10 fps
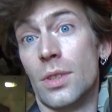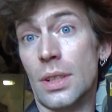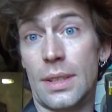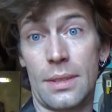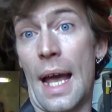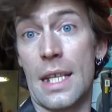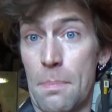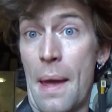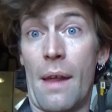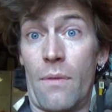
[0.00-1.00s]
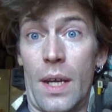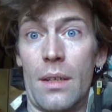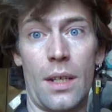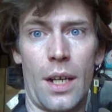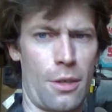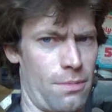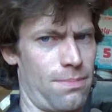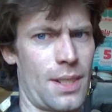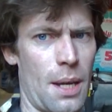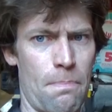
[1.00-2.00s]
So that's a benefit, you know.
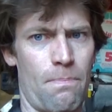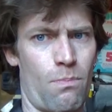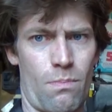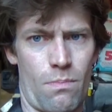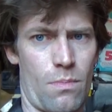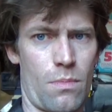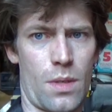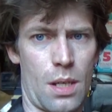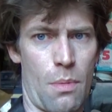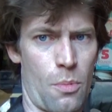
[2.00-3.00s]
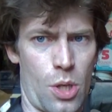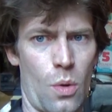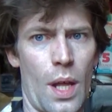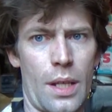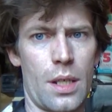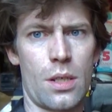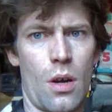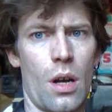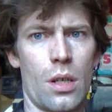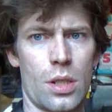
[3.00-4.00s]
Some women don't like these
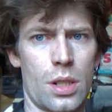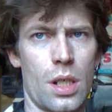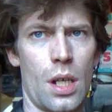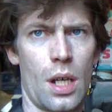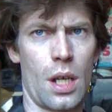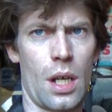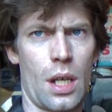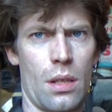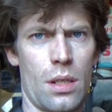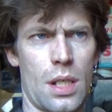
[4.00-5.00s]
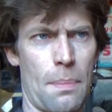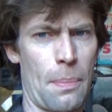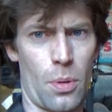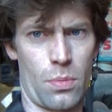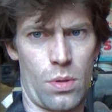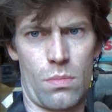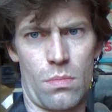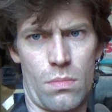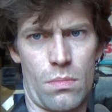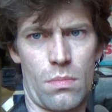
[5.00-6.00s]
cars. Some people
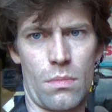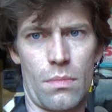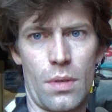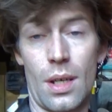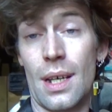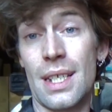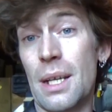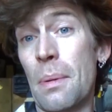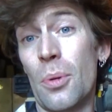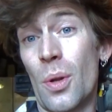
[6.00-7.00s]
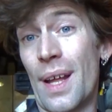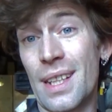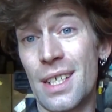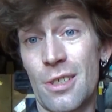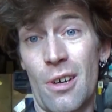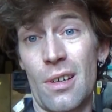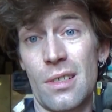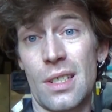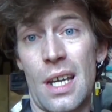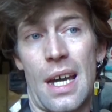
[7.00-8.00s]
don't like these
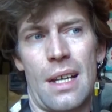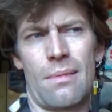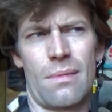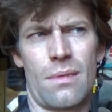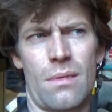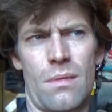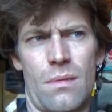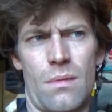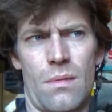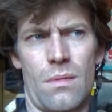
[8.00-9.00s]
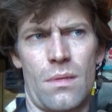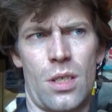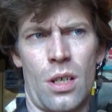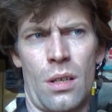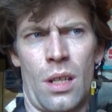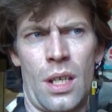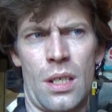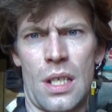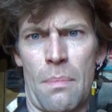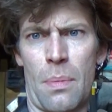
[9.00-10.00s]
cars, and certainly
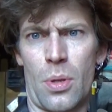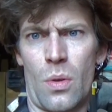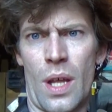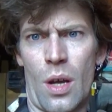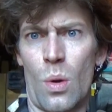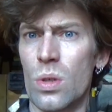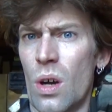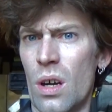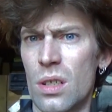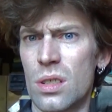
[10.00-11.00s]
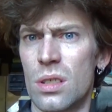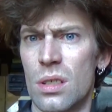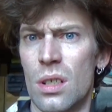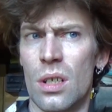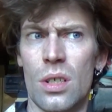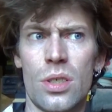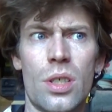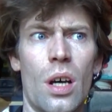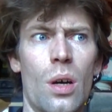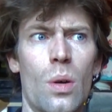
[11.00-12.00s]
some people don't like old cars.
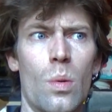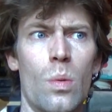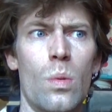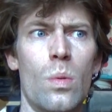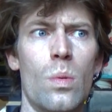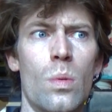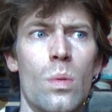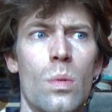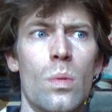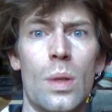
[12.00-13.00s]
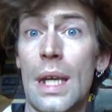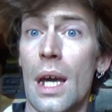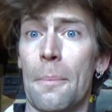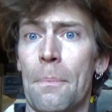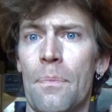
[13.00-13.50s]
So, yeah.